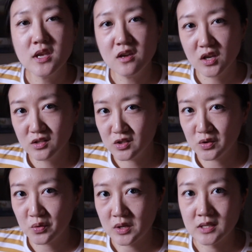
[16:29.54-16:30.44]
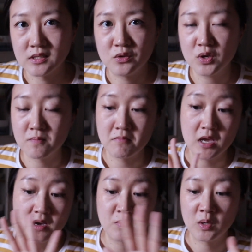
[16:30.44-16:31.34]
you can do is you can
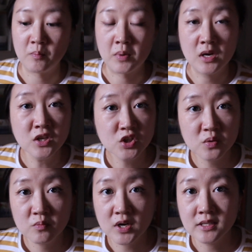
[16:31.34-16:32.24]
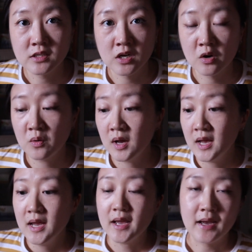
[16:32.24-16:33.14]
make up a bunch of bread dough
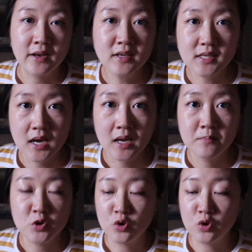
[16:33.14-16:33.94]
at a time.